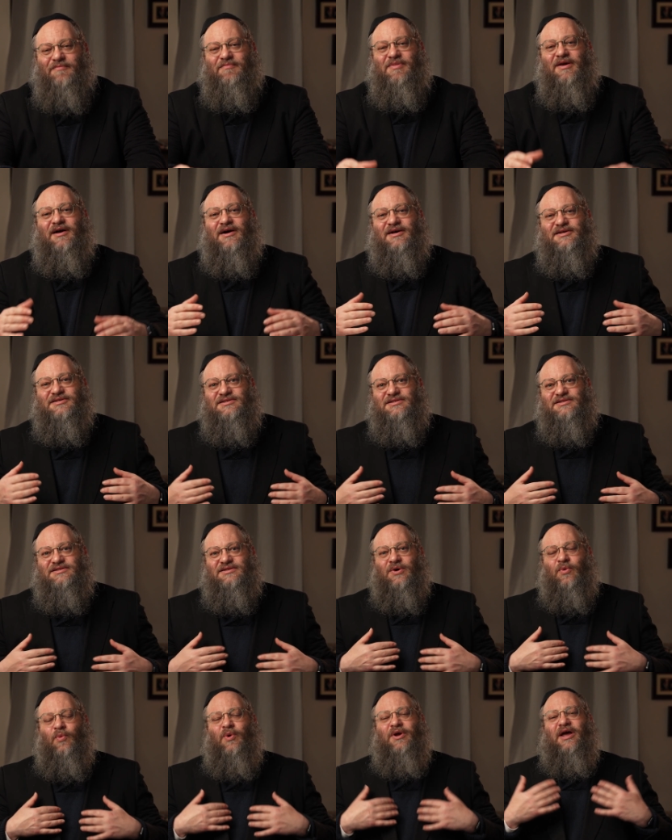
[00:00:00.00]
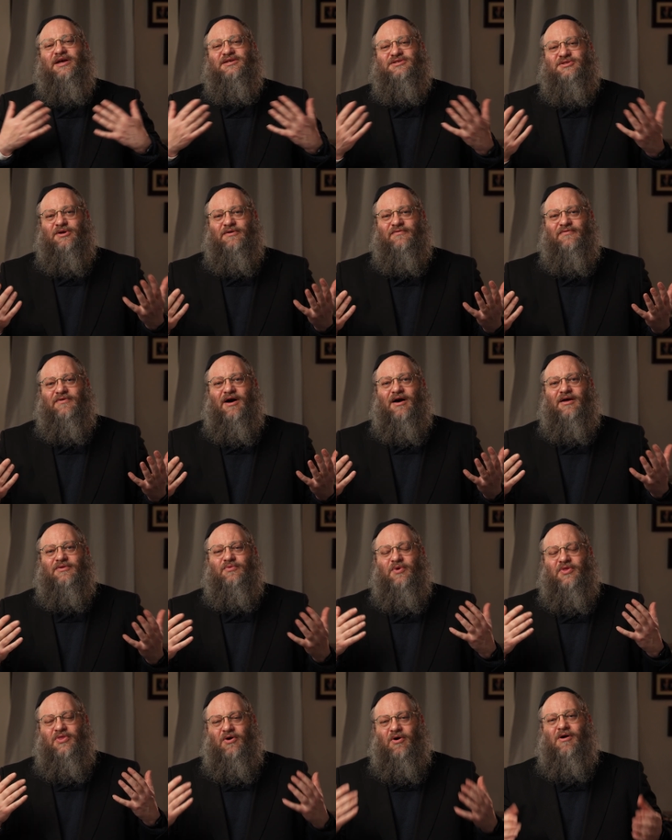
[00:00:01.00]
Because when I serve
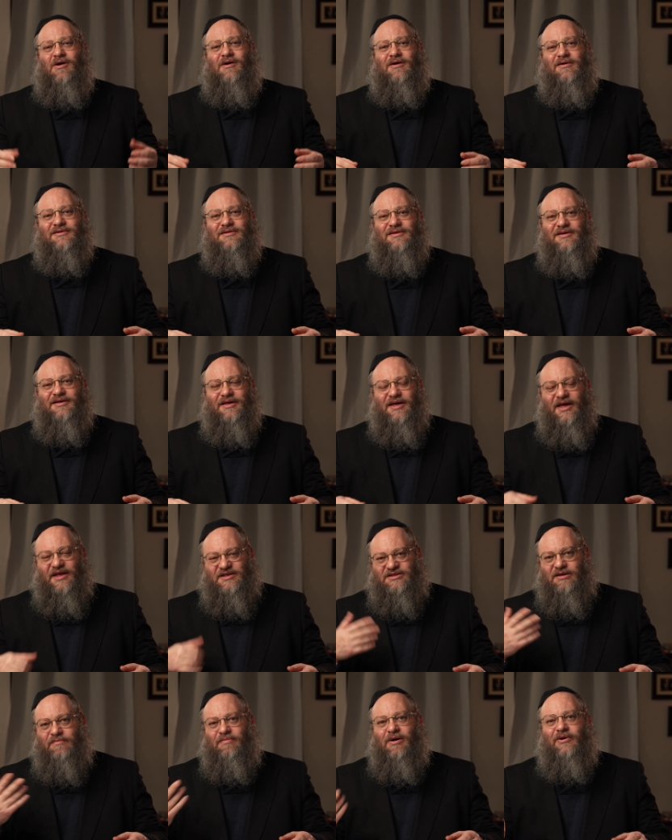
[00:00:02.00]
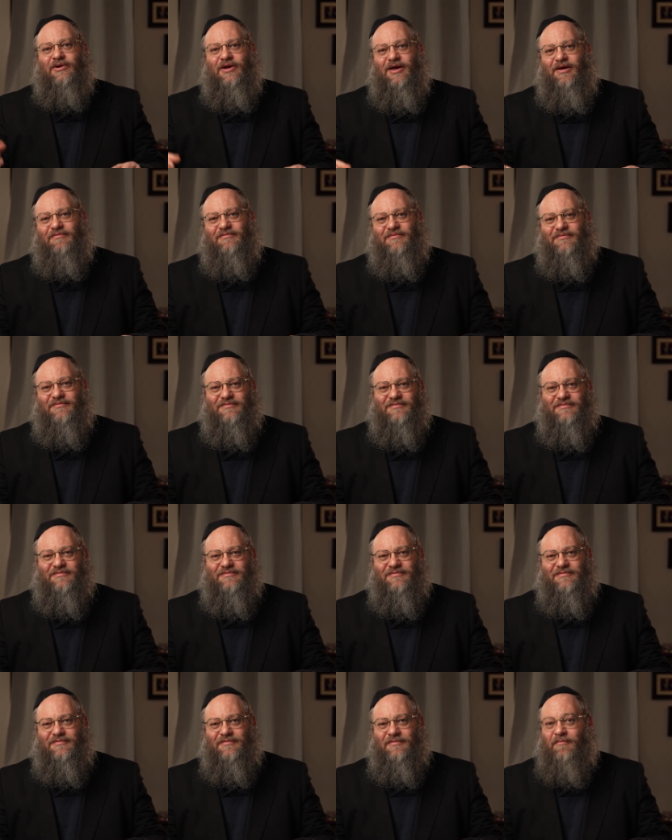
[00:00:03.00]
God with awe, it's about Him,
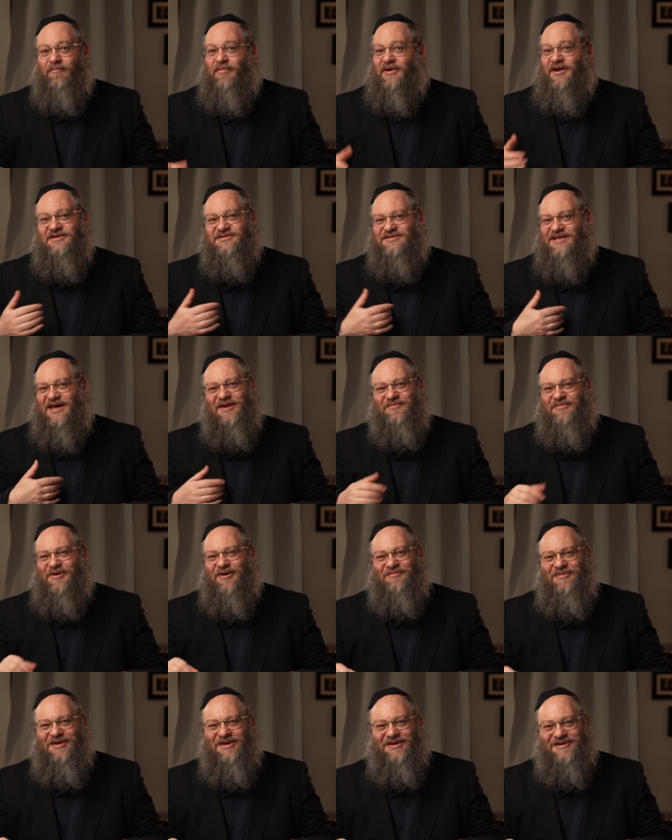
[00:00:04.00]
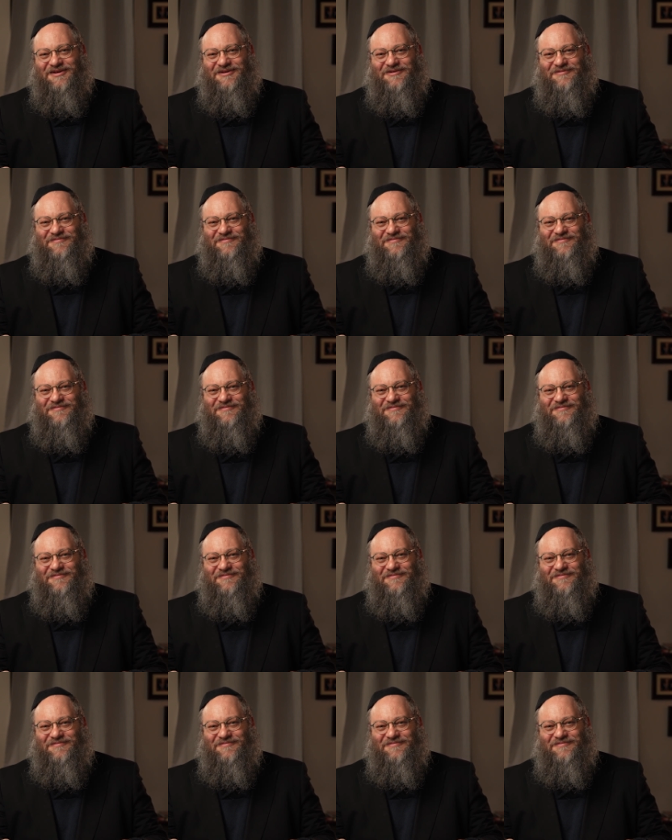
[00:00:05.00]
but it's not about me.